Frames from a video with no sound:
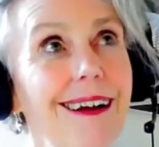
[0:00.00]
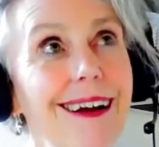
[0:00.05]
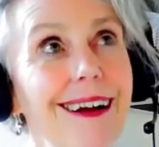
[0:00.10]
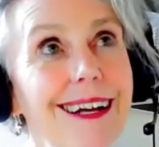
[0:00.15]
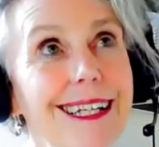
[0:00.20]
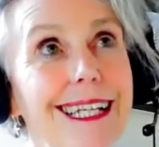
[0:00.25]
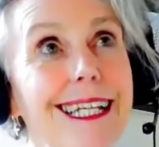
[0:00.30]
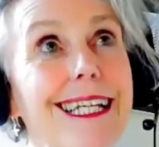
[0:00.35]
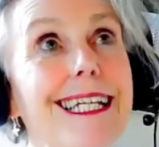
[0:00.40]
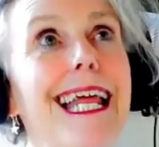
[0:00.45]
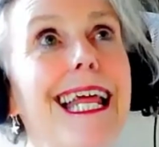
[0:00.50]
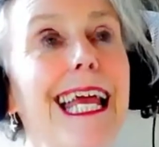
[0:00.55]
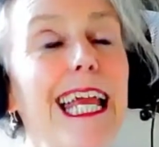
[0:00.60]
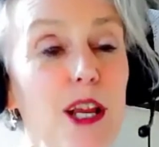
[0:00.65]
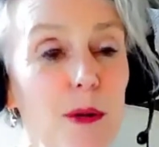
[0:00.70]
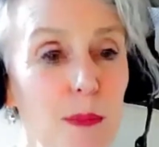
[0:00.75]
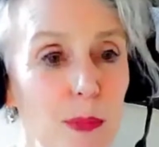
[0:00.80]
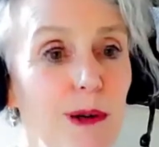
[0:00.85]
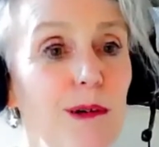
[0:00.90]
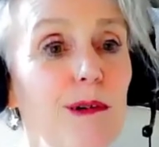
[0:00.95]
an
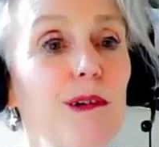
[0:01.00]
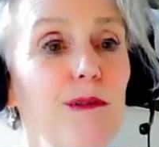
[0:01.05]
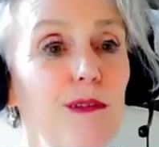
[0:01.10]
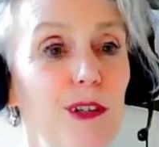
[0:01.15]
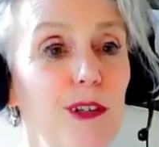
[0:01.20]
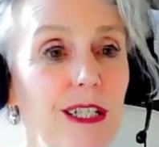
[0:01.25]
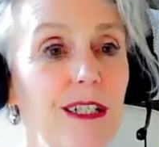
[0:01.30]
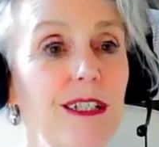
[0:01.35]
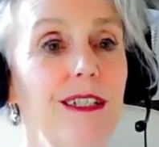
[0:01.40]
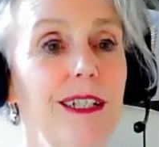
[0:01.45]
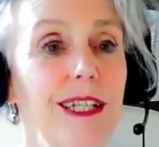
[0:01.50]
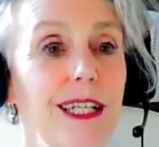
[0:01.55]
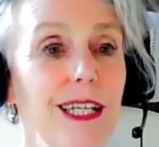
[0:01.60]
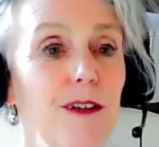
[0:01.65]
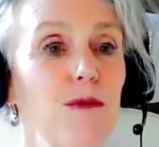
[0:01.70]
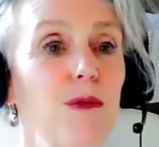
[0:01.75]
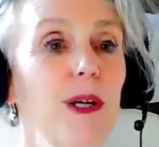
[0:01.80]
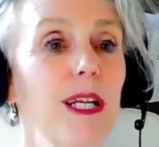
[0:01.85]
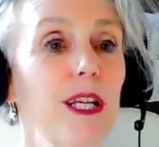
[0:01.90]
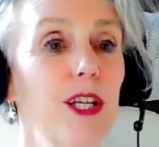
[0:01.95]
enabler of learning. If
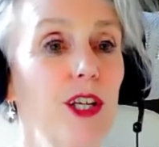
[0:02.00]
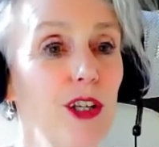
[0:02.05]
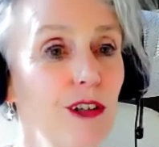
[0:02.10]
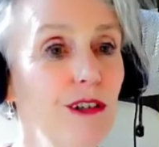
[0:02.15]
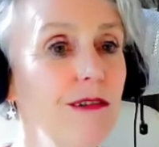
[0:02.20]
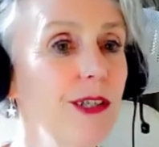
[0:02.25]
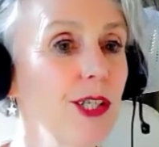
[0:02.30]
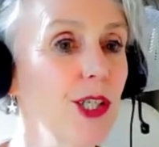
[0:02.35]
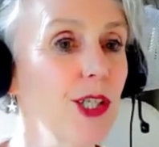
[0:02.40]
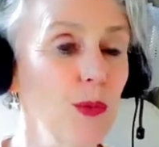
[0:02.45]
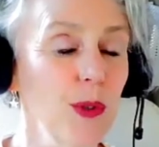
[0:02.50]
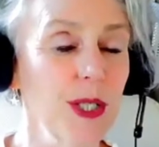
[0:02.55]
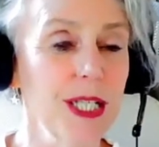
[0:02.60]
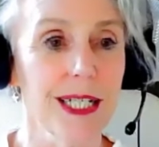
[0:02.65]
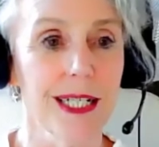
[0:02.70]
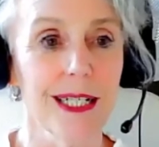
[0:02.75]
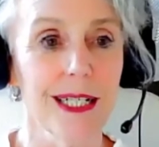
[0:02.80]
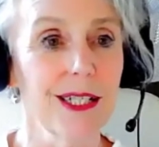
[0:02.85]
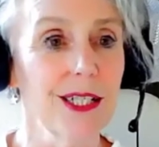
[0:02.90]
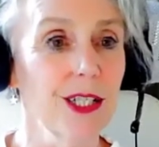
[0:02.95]
we're curious, we
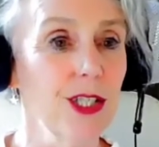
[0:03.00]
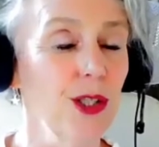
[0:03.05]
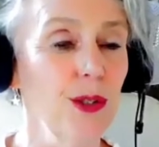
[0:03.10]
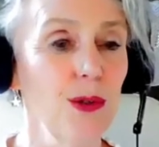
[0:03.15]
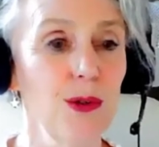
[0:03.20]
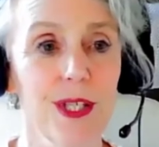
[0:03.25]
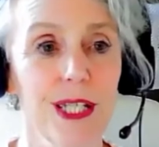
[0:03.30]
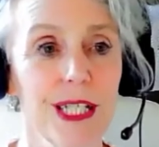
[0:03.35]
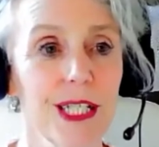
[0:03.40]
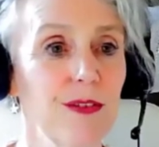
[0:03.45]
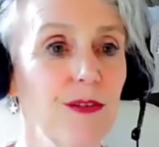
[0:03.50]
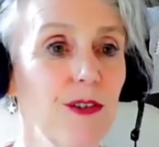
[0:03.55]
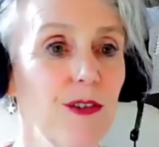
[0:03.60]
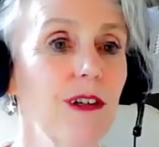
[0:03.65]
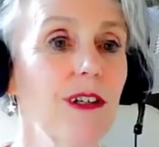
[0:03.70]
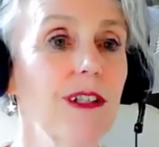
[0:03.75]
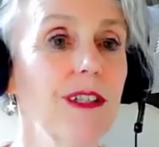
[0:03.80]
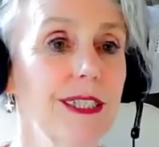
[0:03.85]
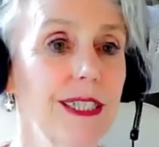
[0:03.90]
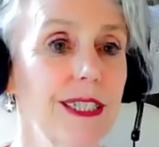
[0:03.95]
tend to do things for
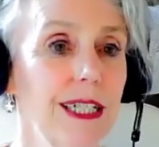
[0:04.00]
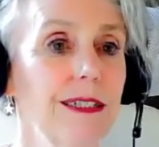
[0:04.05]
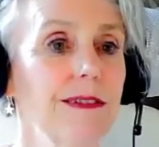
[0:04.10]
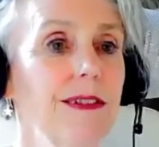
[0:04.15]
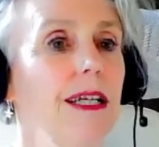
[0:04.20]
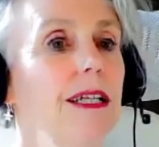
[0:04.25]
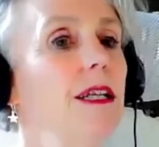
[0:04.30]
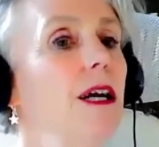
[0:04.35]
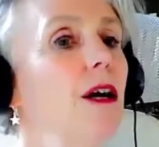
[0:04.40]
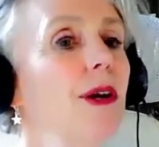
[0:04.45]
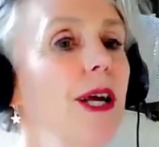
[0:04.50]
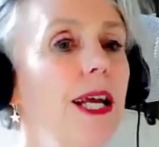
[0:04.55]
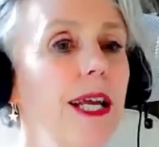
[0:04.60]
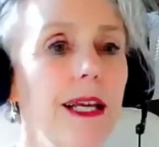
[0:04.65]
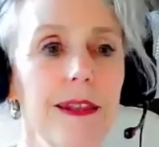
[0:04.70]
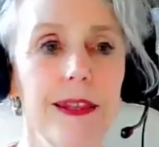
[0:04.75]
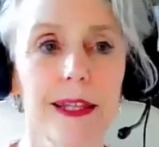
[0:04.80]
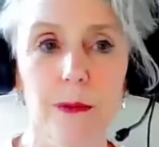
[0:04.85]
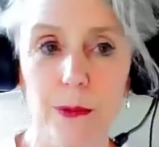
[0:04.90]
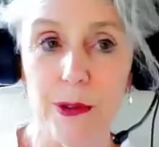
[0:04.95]
ourselves. And okay, I
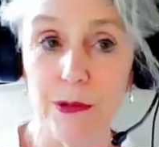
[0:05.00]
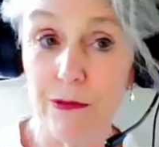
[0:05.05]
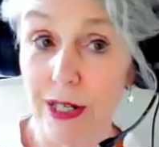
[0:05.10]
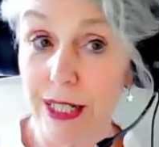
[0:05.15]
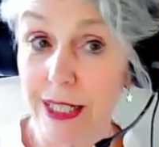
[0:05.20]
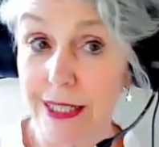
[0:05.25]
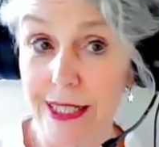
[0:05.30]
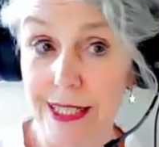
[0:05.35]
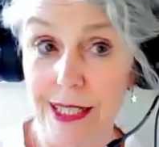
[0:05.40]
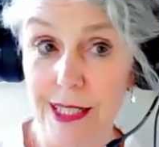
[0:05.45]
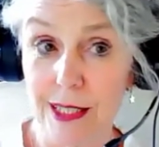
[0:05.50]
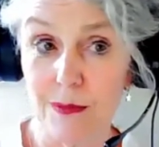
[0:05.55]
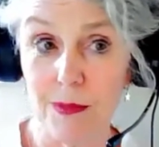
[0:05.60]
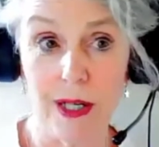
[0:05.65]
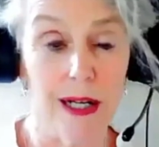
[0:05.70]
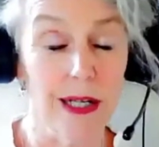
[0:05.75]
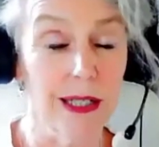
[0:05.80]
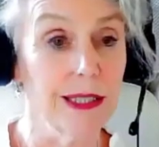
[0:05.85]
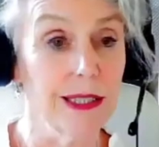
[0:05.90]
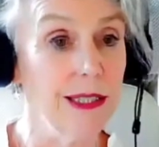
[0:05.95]
think we really need some
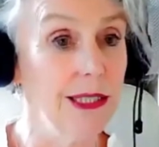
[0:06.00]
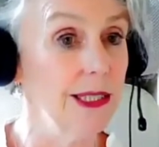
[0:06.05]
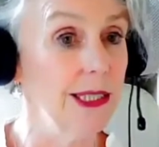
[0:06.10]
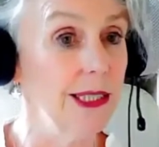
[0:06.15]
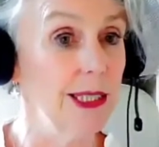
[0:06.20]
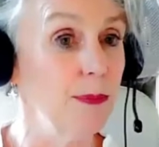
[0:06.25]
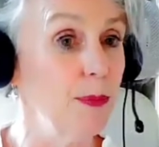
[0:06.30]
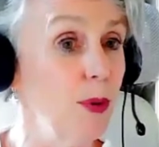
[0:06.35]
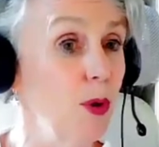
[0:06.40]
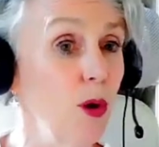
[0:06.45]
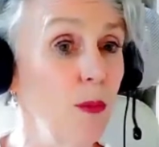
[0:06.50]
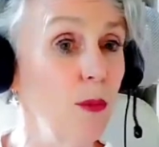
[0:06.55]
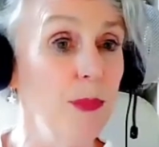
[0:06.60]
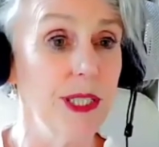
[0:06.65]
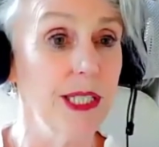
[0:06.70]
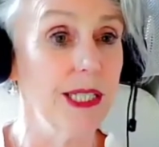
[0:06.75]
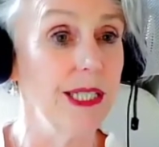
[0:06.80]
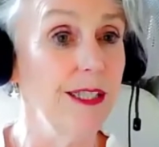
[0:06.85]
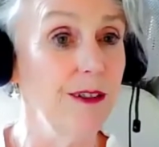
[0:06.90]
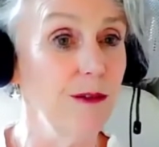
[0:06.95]
guidance and support,
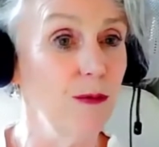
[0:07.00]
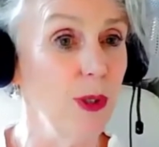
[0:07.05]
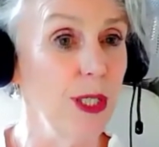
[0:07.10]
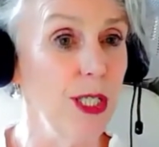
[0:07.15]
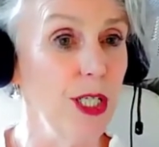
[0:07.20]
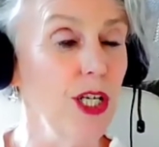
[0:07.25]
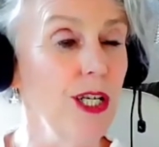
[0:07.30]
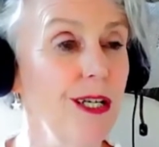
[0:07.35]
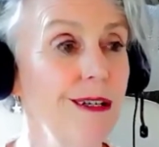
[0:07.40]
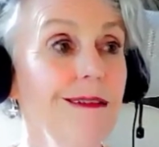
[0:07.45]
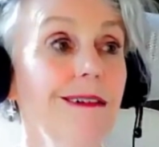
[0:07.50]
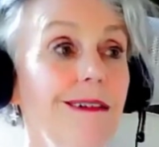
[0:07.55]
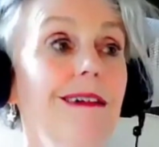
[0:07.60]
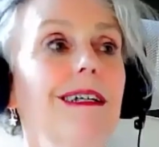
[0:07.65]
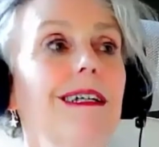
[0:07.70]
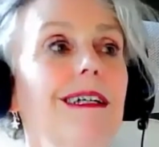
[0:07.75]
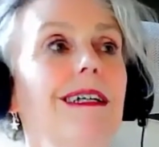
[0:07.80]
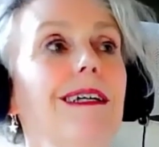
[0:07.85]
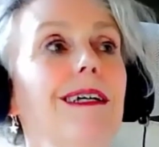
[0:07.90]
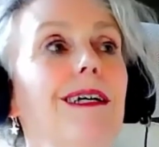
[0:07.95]
particularly if we're new.
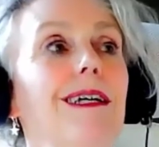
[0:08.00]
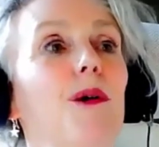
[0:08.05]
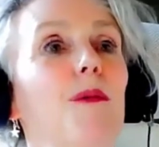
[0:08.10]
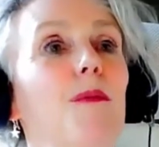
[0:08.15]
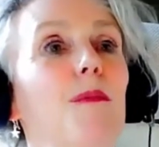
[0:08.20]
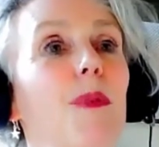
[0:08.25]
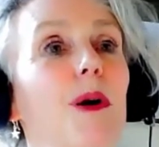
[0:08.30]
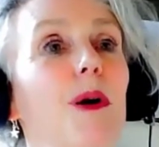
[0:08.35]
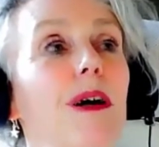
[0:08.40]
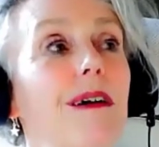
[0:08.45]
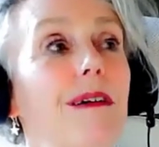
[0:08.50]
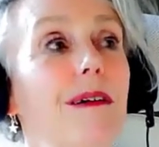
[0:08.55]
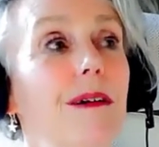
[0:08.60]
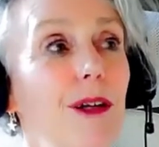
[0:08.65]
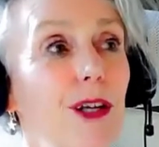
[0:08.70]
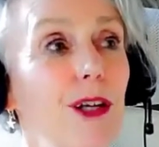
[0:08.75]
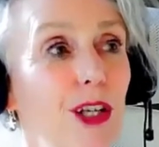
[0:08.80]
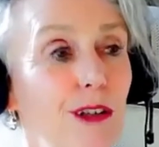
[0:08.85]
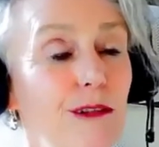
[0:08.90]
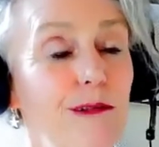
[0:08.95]
But
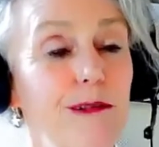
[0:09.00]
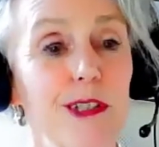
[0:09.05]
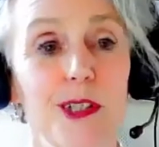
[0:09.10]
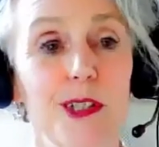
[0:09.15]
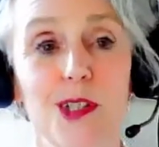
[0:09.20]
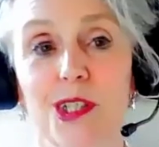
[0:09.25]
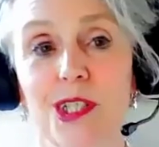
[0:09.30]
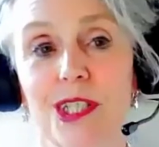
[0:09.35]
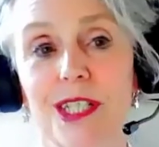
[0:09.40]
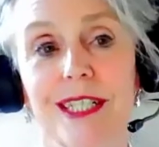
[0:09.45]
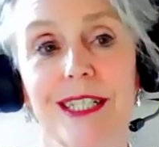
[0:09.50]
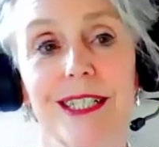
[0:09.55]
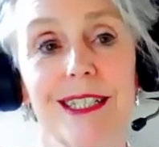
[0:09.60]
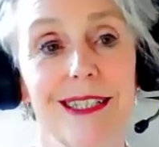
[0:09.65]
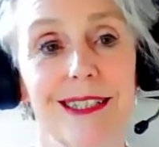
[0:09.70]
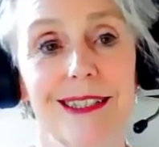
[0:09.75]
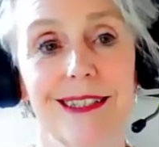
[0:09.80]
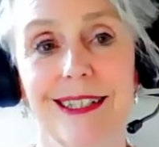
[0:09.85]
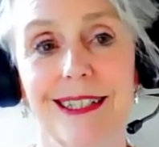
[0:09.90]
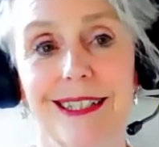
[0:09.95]
curiosity
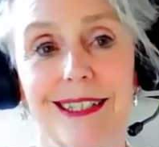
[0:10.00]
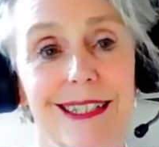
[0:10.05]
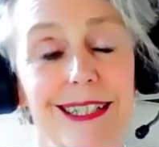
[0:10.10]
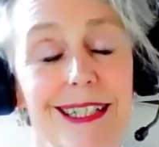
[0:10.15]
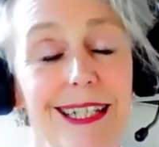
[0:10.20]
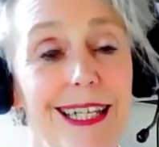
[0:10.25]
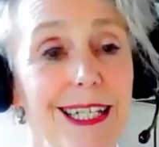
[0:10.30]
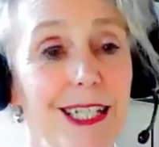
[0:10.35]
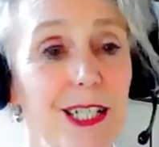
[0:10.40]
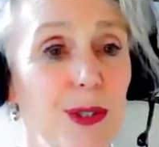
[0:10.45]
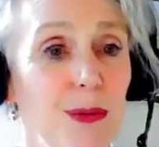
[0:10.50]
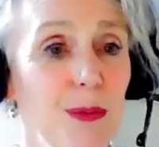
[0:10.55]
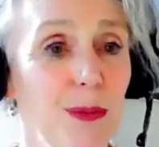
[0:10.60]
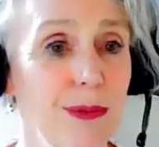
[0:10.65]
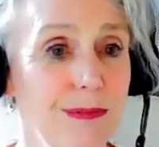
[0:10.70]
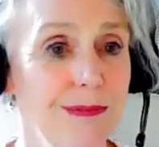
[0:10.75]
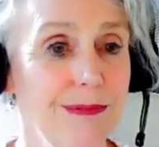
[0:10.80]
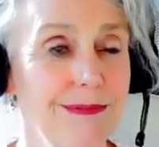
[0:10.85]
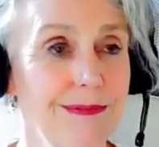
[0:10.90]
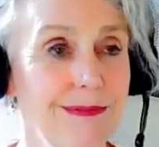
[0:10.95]
is is the key to
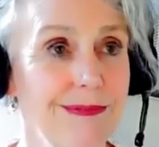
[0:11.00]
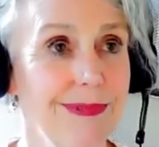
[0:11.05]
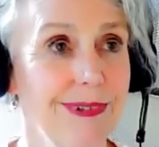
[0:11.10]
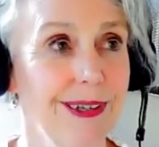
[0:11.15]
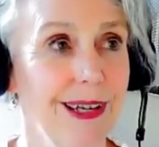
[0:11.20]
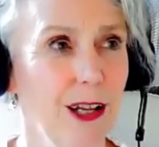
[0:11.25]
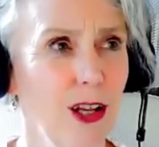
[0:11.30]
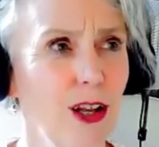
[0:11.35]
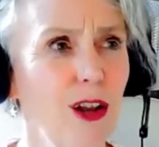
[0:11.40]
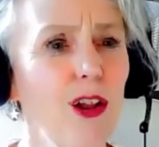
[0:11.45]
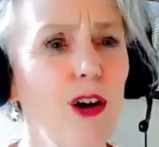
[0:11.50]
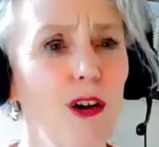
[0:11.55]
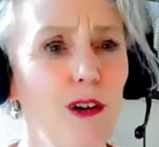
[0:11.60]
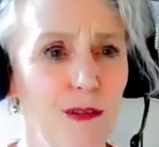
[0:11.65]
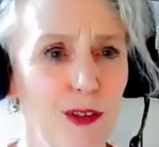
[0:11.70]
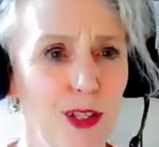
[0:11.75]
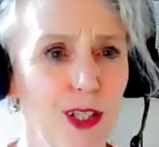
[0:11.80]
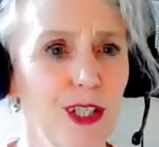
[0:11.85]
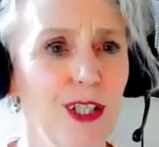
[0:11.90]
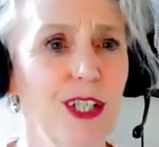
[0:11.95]
a lot
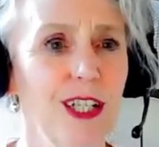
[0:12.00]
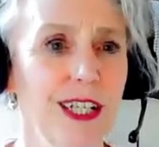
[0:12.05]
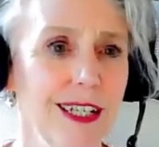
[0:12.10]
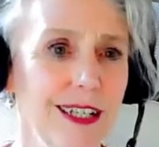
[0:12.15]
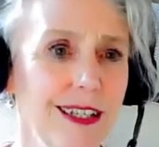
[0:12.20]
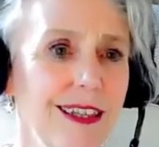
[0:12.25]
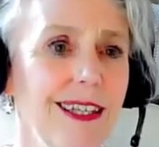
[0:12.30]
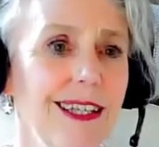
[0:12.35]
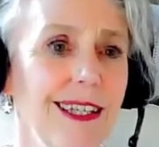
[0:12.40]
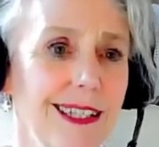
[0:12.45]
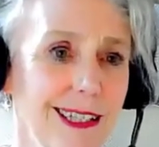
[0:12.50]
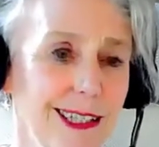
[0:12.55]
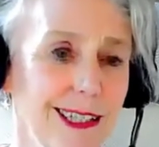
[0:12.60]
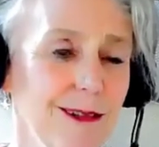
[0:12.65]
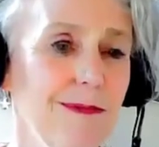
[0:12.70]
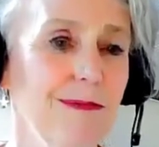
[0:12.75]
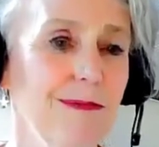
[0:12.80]
of learning, I think.